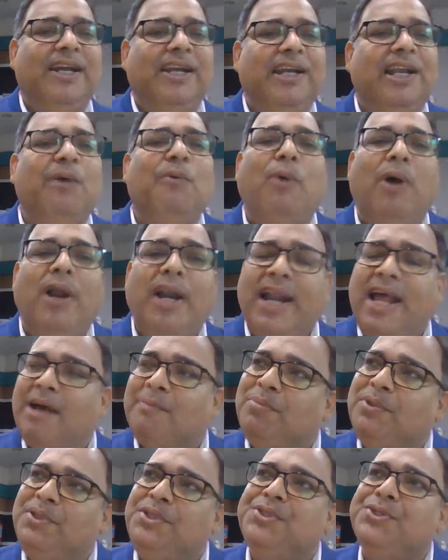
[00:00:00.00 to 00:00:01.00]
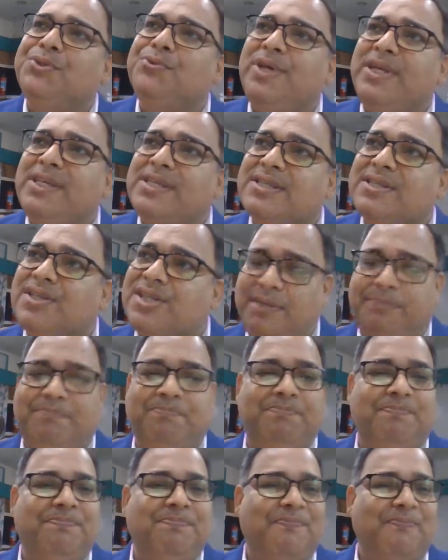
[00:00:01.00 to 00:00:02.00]
Now, what happens to a ship?
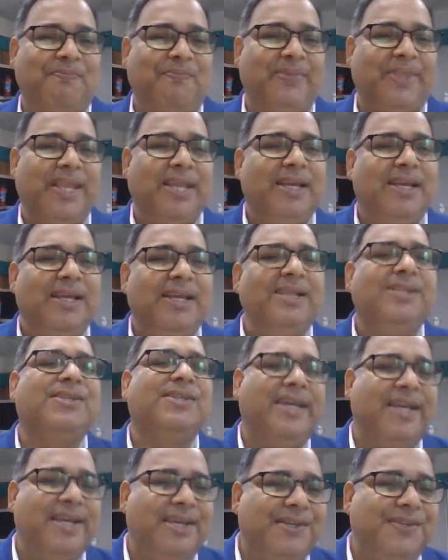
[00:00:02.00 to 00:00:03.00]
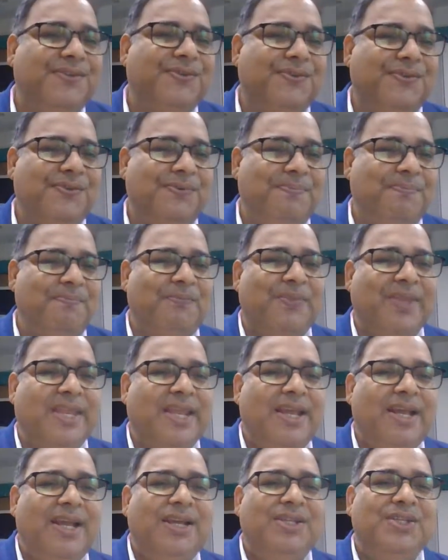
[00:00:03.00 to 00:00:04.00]
He says,
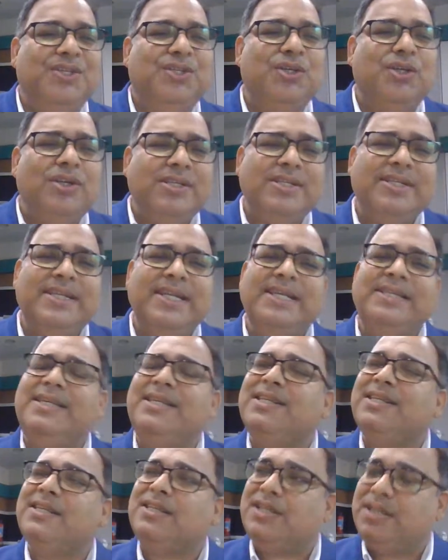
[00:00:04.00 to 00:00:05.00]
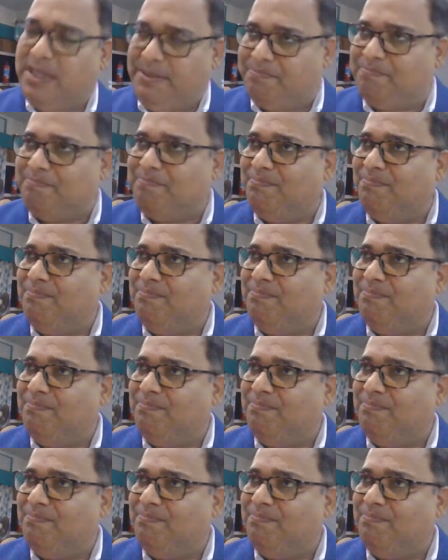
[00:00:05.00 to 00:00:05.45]
just as a ship